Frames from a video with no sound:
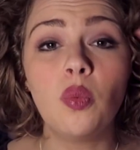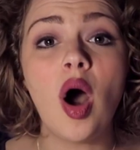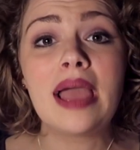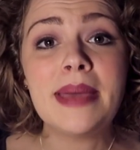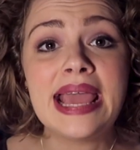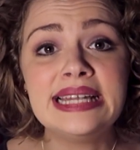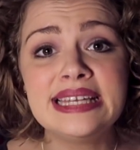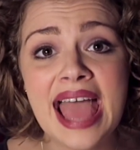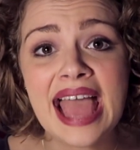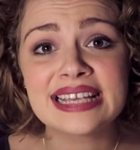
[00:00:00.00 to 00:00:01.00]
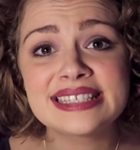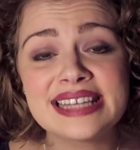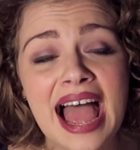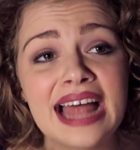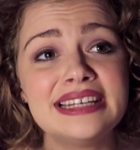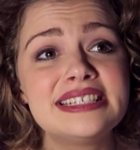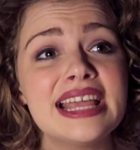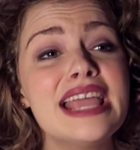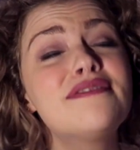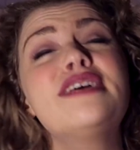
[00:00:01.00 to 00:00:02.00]
what I'm in next and
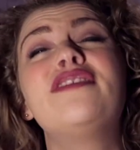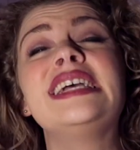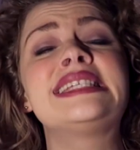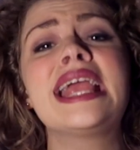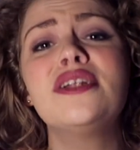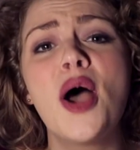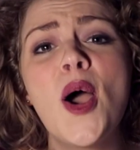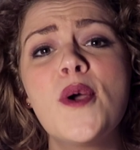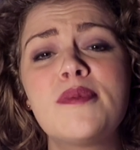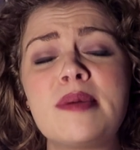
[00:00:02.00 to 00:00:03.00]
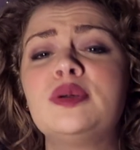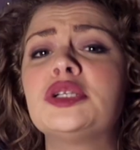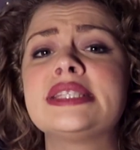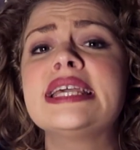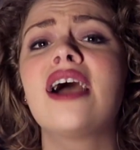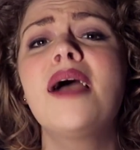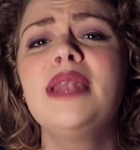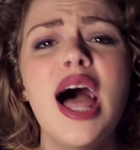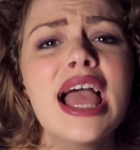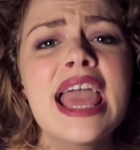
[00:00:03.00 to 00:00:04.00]
even if I say no, people just think I'm
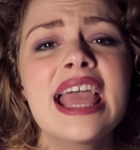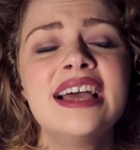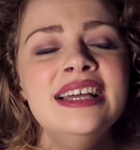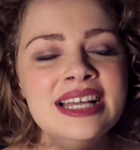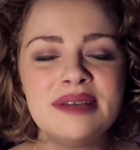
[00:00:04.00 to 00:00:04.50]
lying,